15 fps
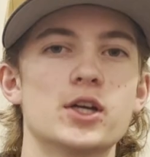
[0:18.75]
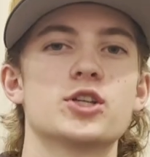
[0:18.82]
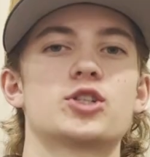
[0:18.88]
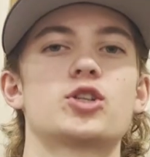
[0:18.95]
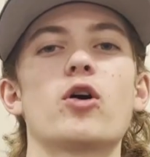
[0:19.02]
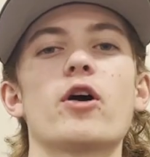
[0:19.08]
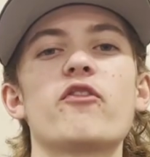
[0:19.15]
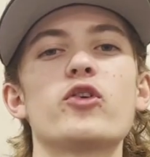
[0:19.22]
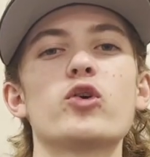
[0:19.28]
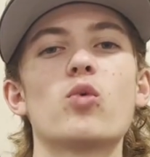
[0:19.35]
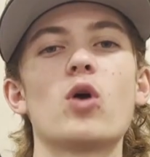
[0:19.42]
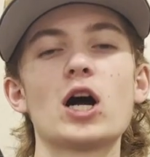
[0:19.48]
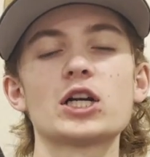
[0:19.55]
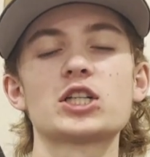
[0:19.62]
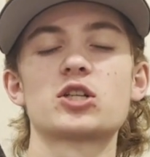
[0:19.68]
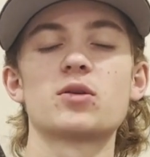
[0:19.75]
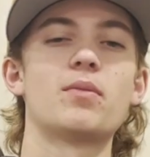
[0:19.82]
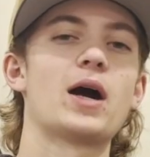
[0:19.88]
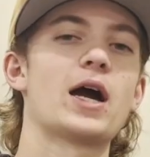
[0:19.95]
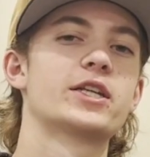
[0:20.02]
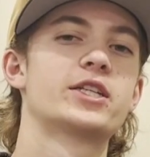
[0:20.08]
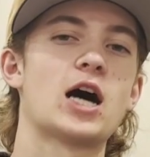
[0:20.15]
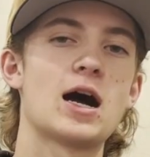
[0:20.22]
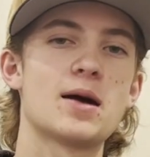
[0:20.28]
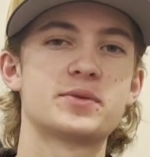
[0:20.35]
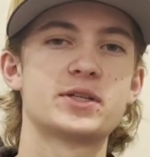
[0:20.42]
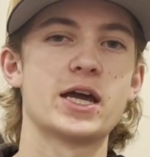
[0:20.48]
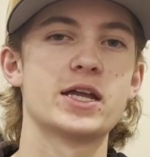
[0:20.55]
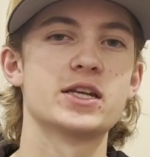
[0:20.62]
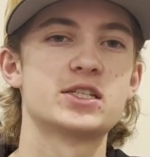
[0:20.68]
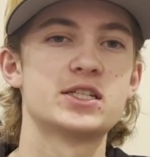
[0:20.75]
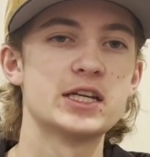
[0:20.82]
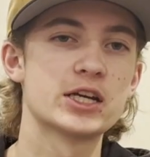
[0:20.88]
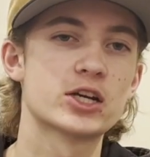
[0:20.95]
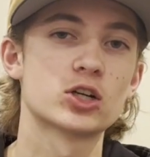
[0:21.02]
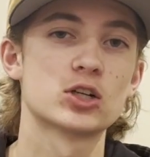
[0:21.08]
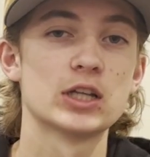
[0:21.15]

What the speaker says: So if you watched my top 10 sneaker